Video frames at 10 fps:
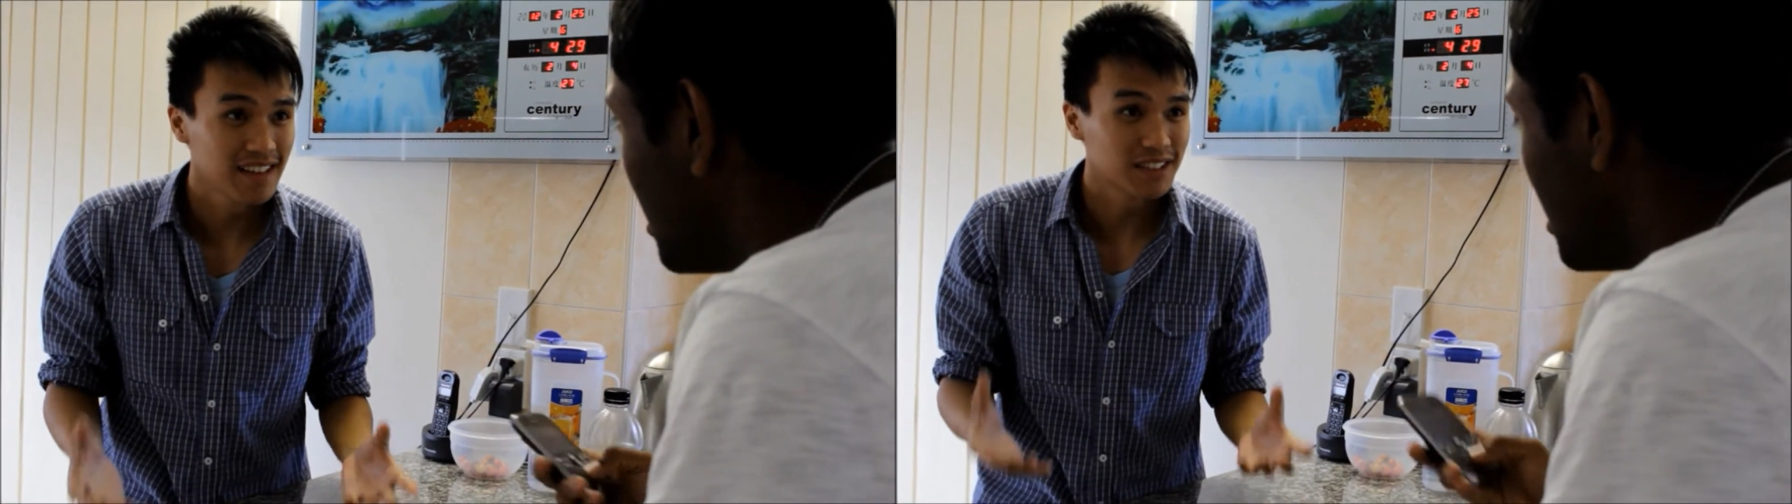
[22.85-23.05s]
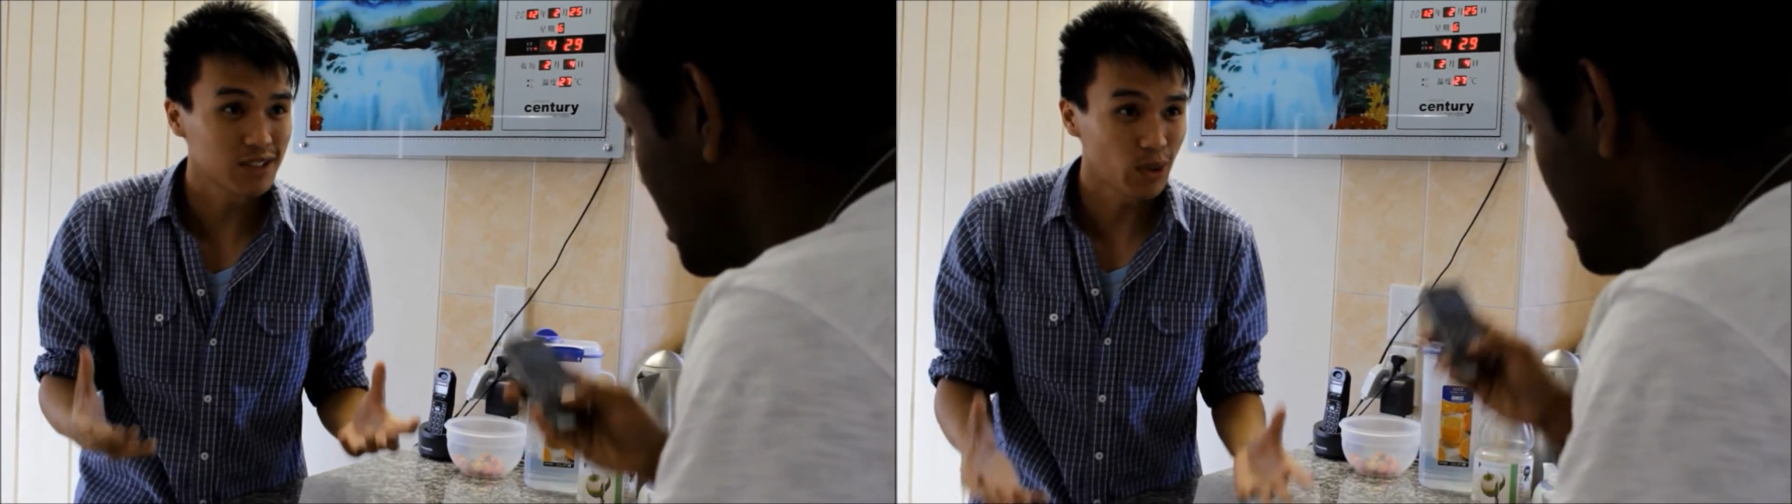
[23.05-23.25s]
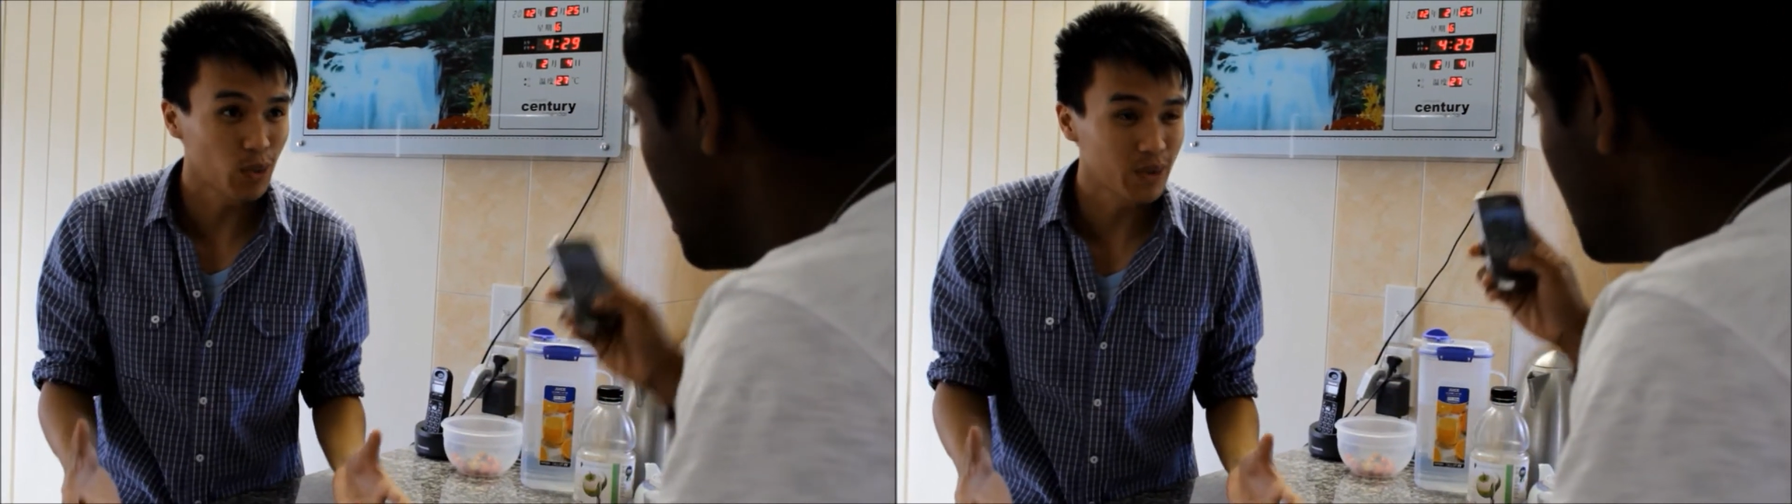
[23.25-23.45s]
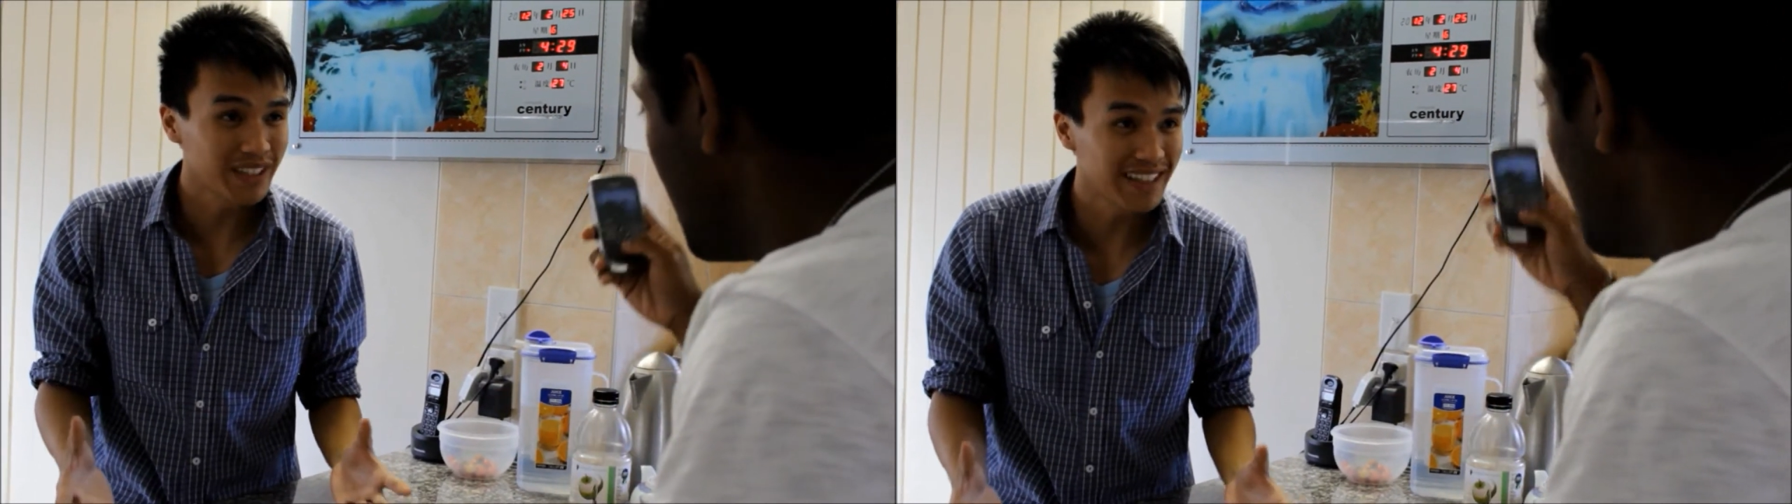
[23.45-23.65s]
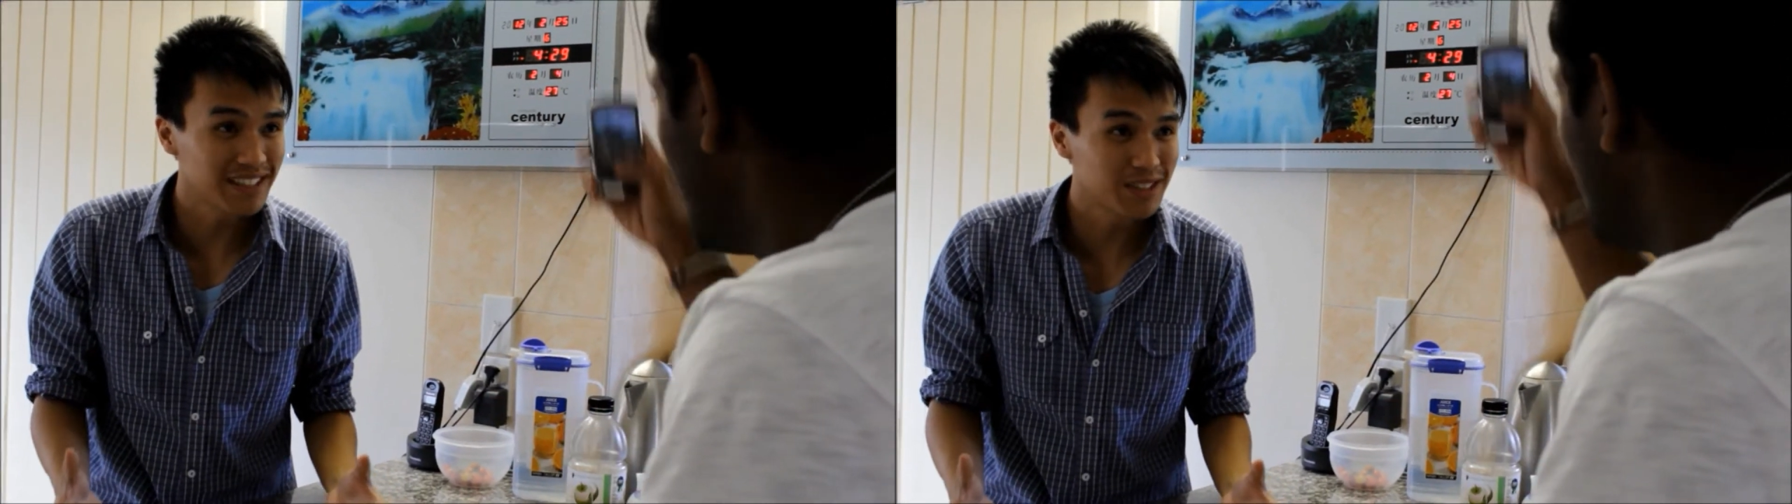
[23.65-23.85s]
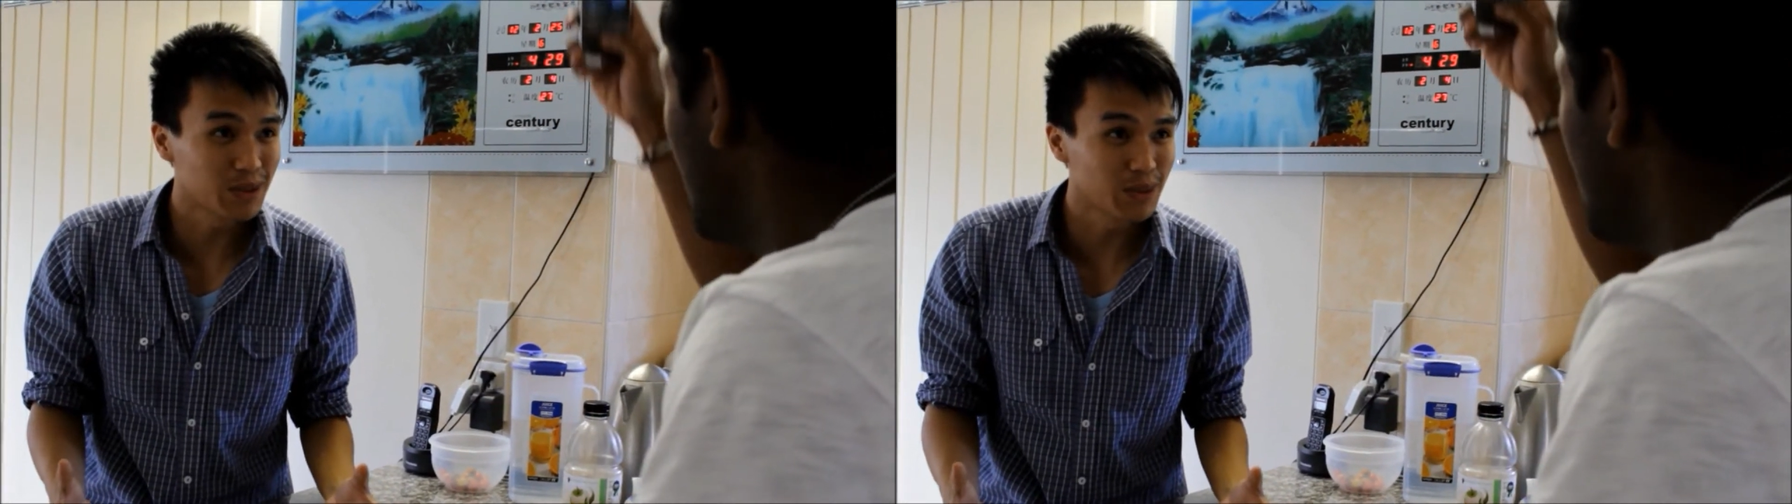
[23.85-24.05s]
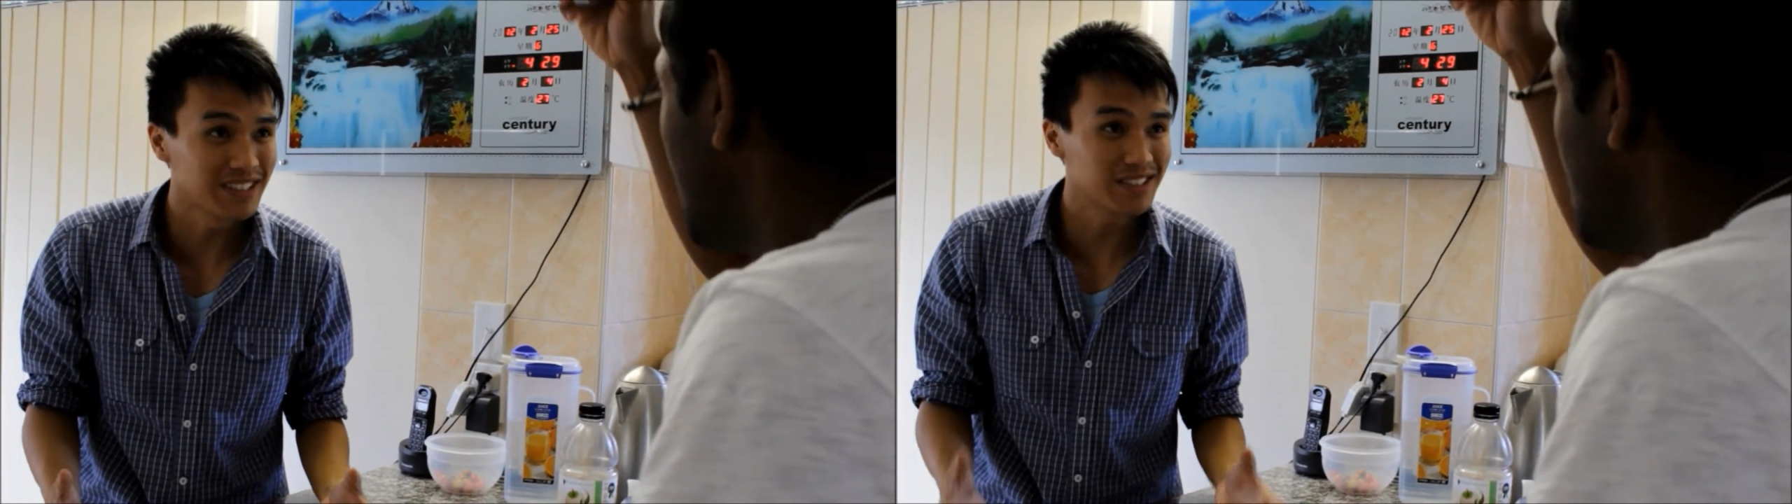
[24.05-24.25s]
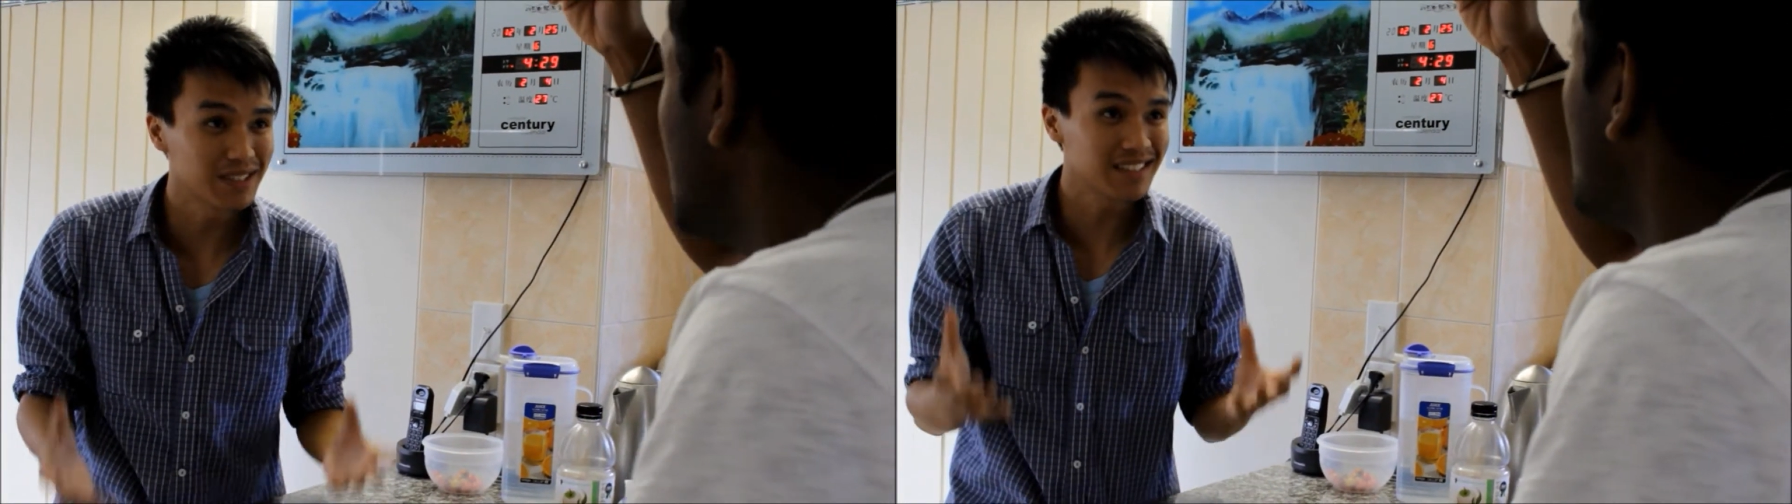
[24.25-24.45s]
So what you need to do
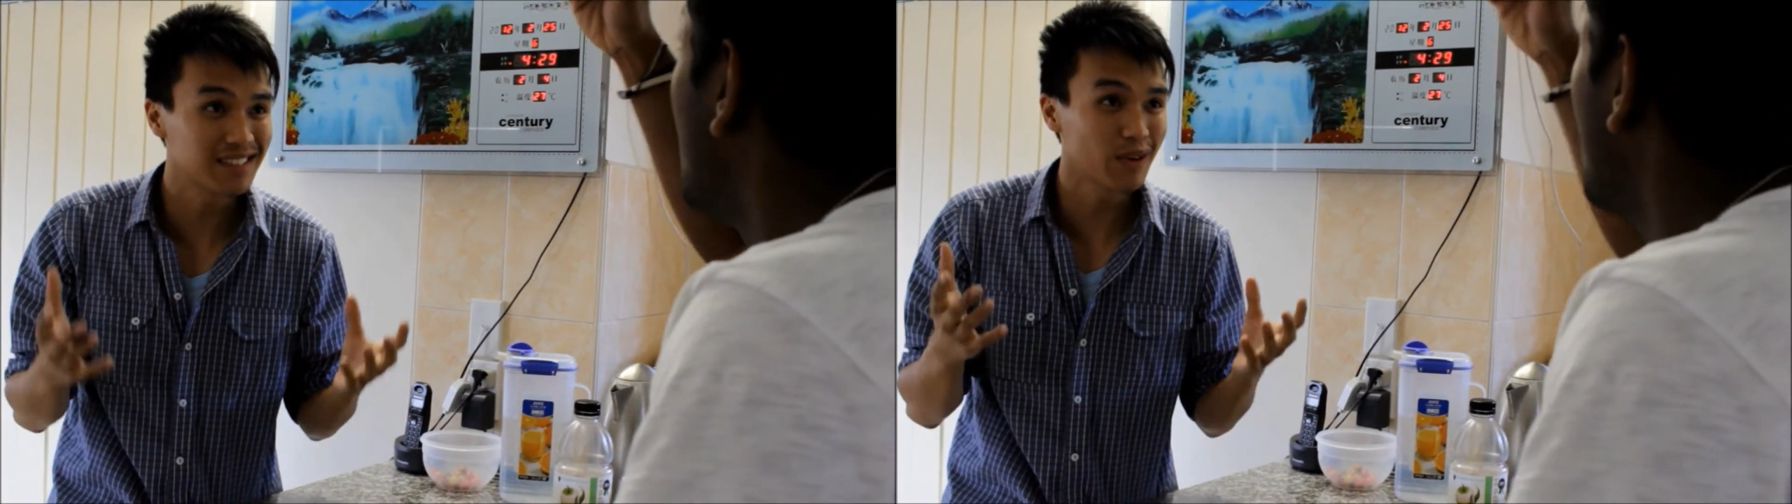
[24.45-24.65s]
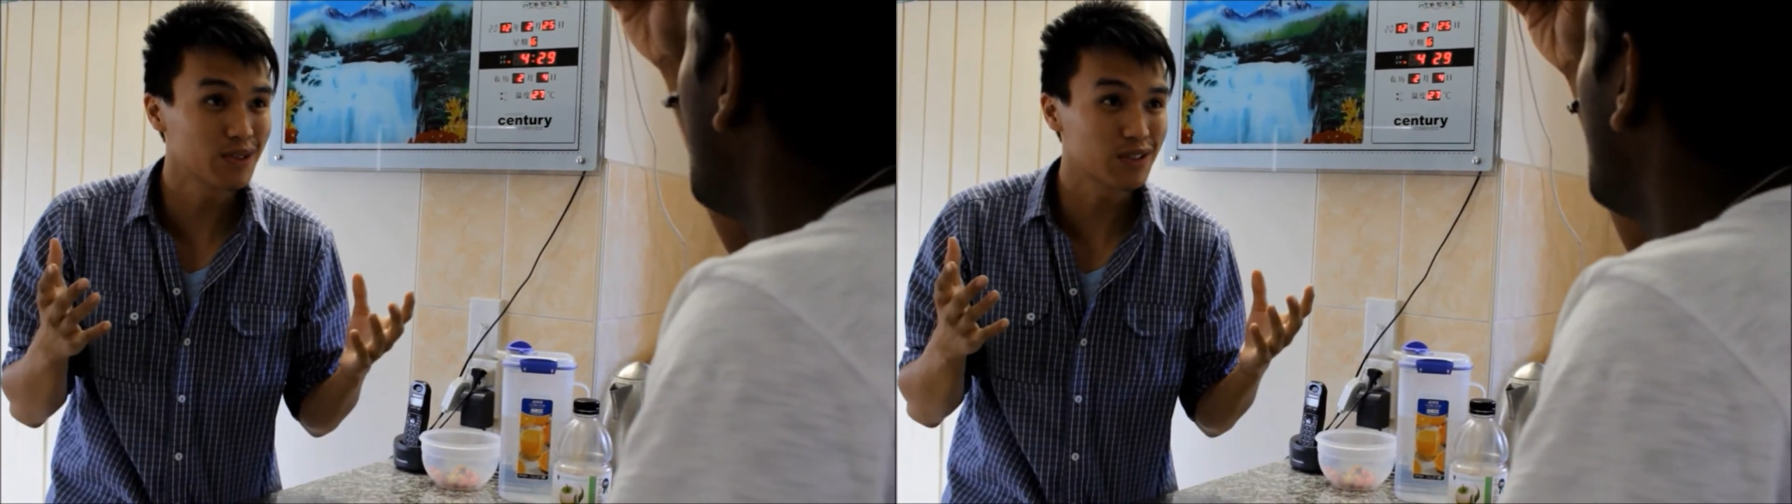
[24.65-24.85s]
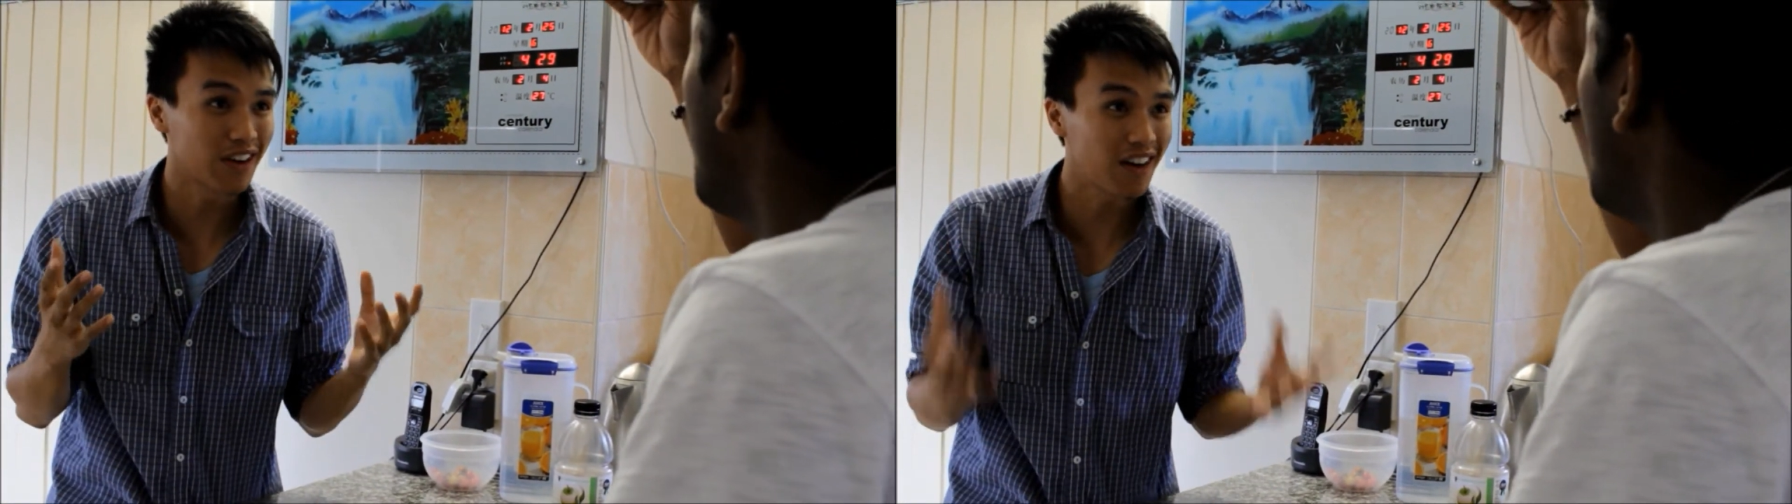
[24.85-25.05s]
is you need to go to the